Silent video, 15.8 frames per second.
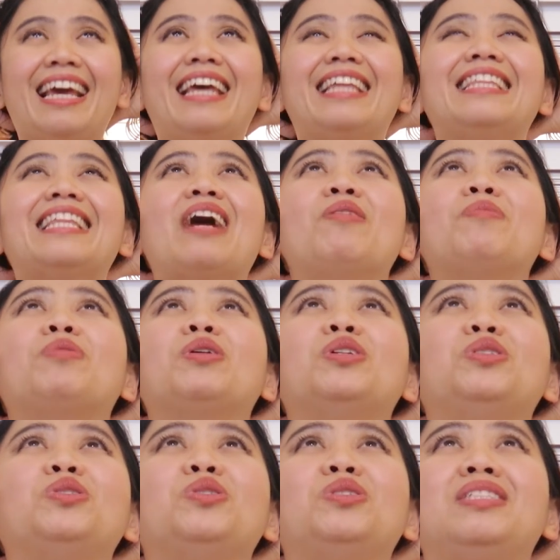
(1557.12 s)
And now I'm
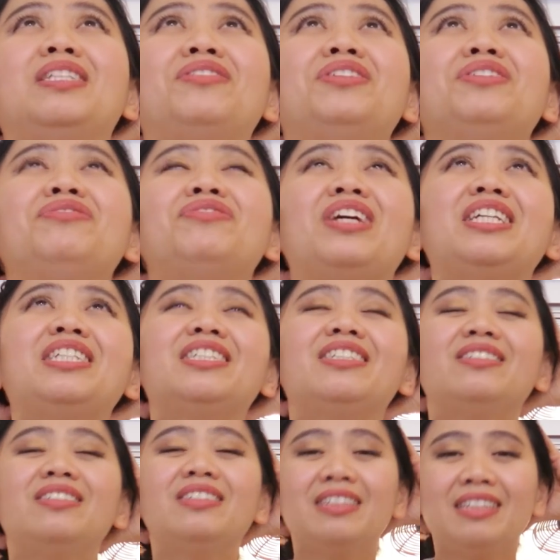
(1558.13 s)
going to do different
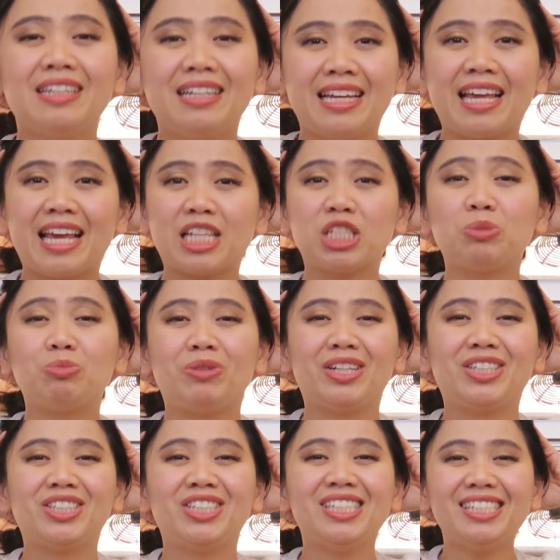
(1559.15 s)
facial
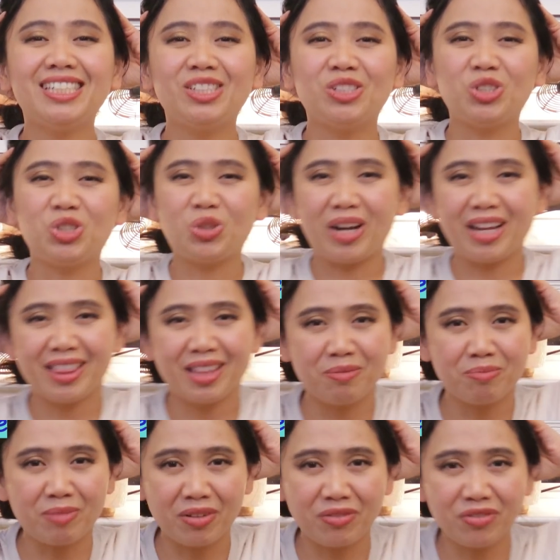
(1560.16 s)
expressions to strengthen my